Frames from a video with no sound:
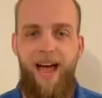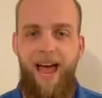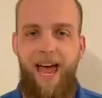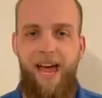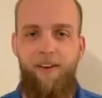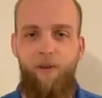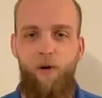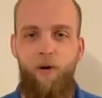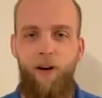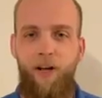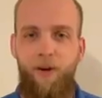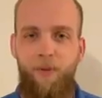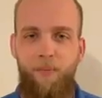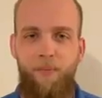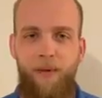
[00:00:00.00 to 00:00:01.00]
Hey
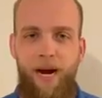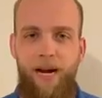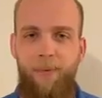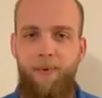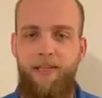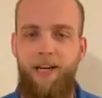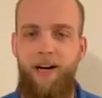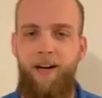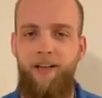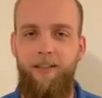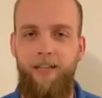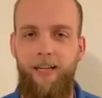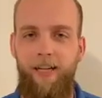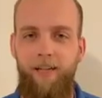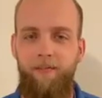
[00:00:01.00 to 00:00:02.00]
everyone, my name is Aaron
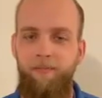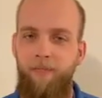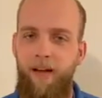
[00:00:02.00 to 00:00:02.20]
Clegg,